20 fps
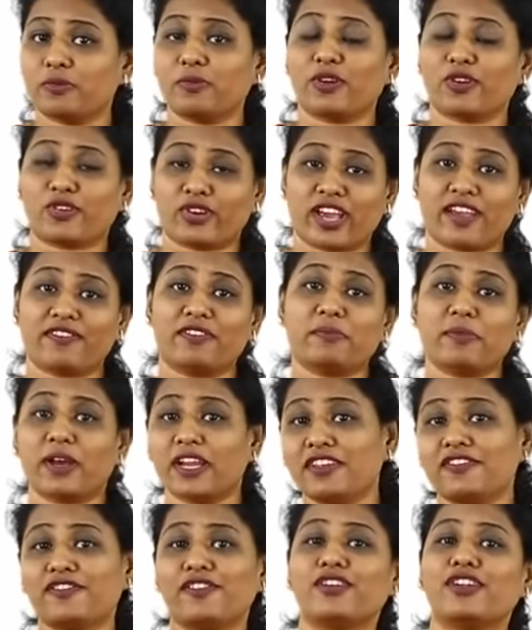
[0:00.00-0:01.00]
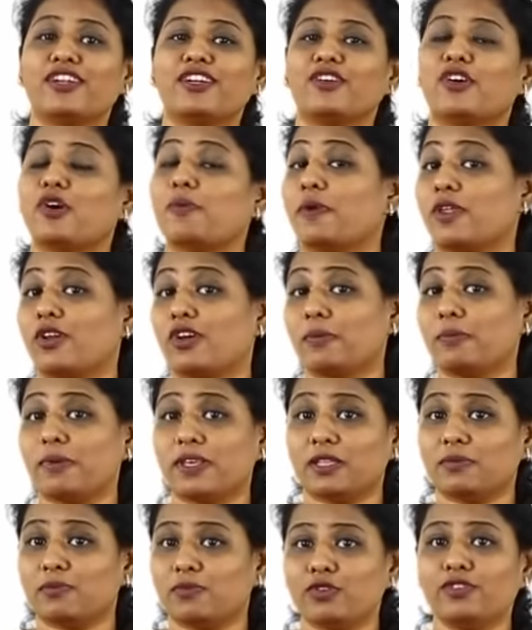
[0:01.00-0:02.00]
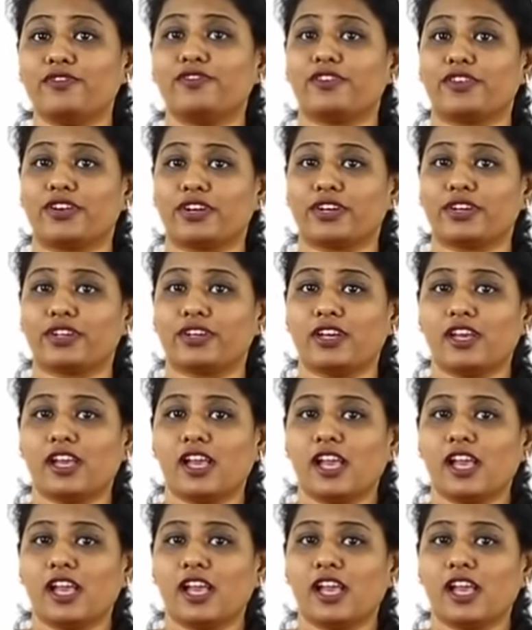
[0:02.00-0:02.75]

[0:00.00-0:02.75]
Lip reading: You may not have the money for it or may not be in the mood for it.